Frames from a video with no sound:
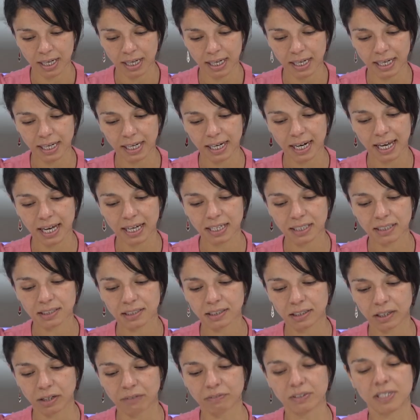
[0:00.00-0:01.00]
In
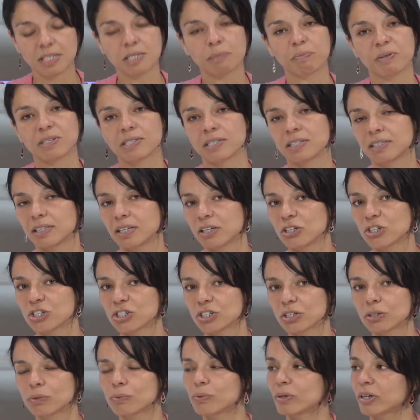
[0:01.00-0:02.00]
light of this
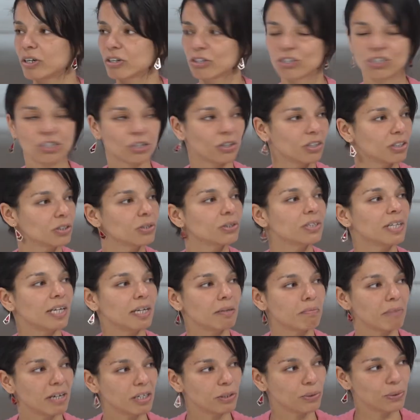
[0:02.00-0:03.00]
presentation, we are joined
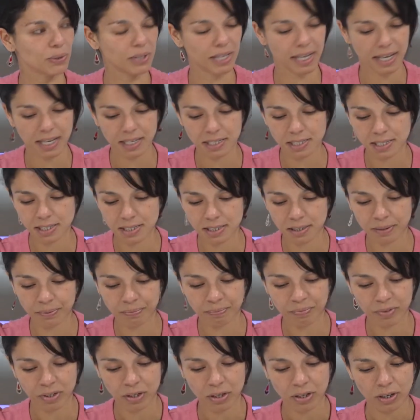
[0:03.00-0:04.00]
today by two guests
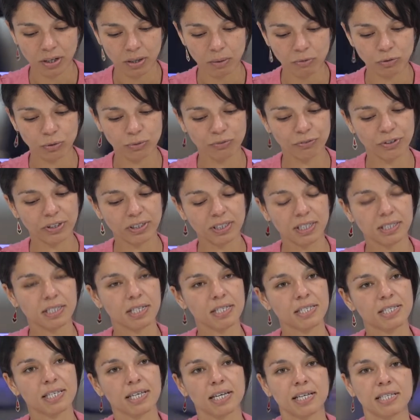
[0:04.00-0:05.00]
to further
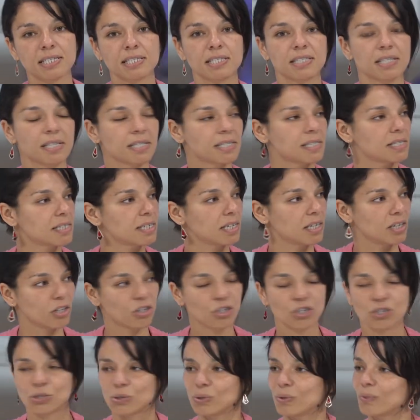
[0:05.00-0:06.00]
discuss this
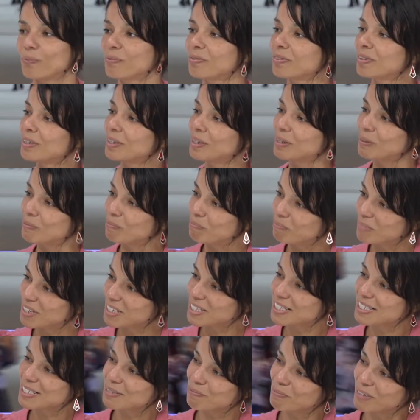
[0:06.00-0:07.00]
issue.
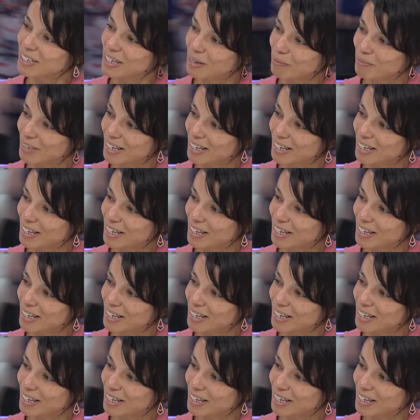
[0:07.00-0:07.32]
Miz Miriam